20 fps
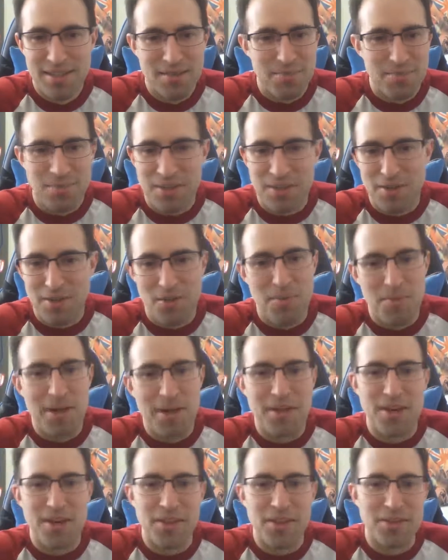But oh my
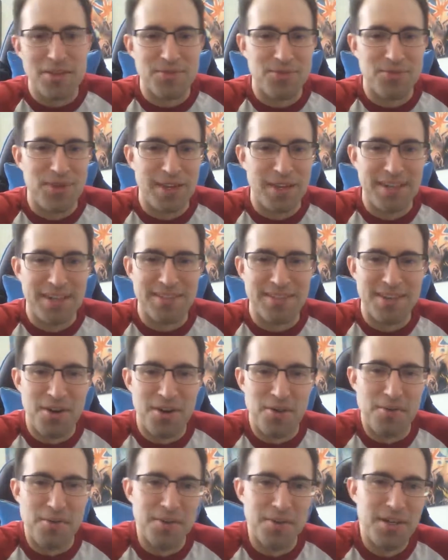God, that's fucking
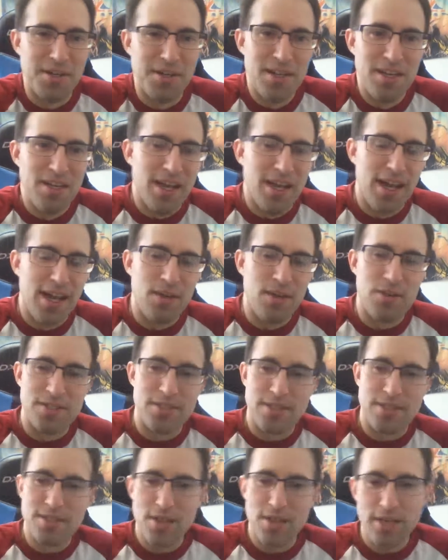terrible. Anyways,
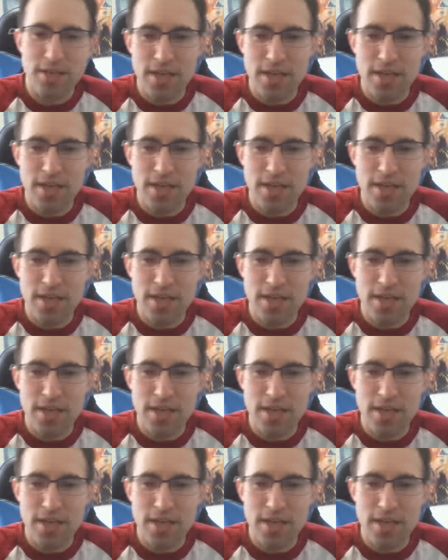that's all I